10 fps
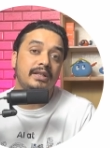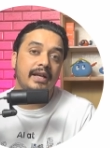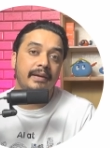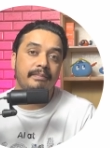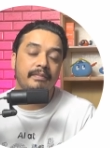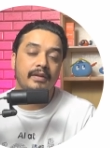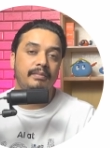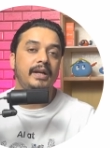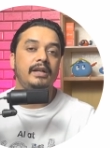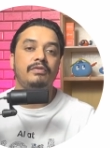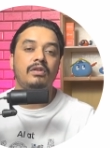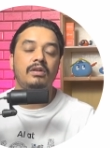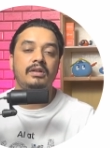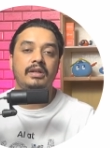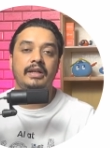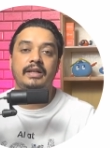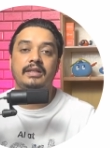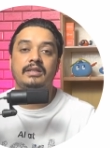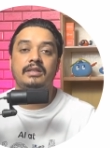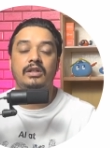time. By default, it
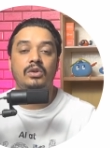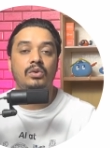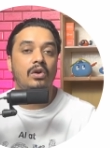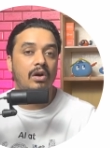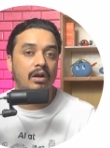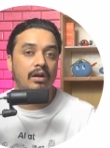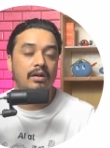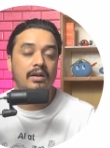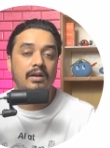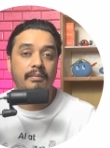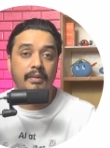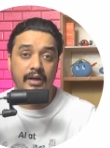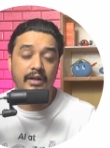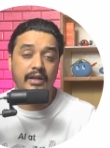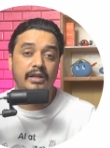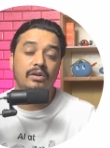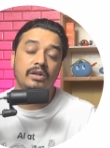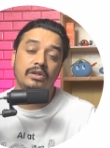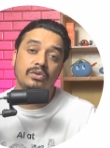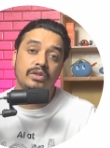is set to all, but in
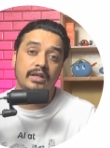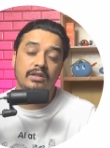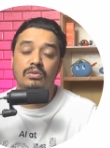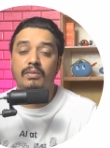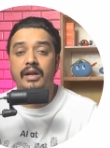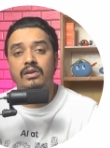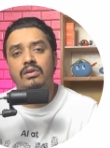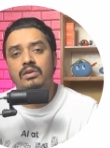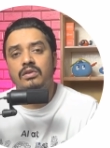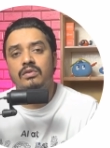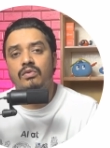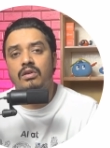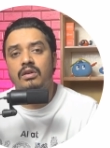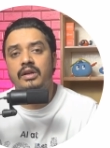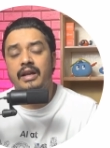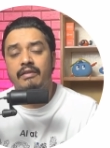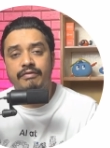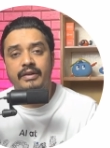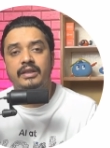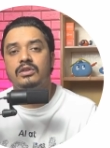your use case, you might not want
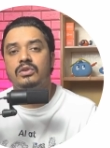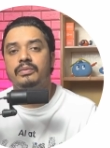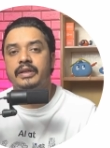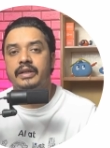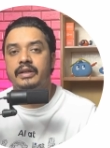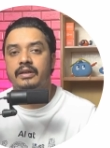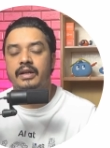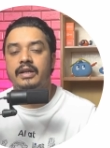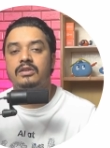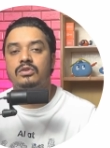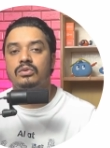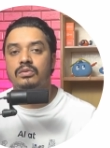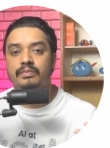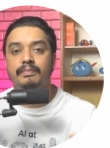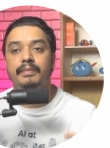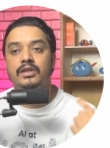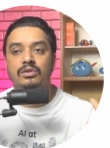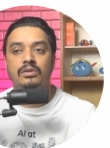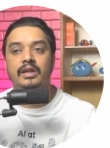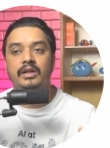everything to be read, right? So make
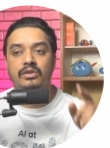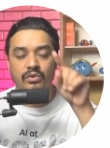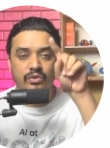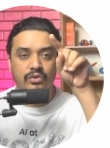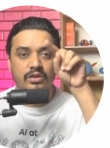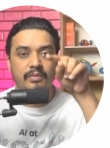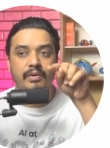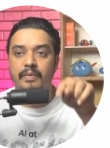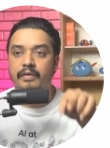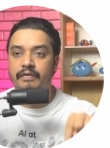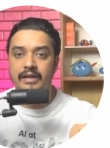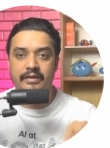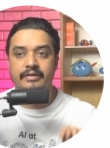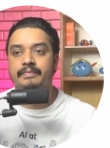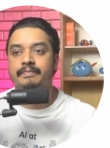sure that you use the proper filters.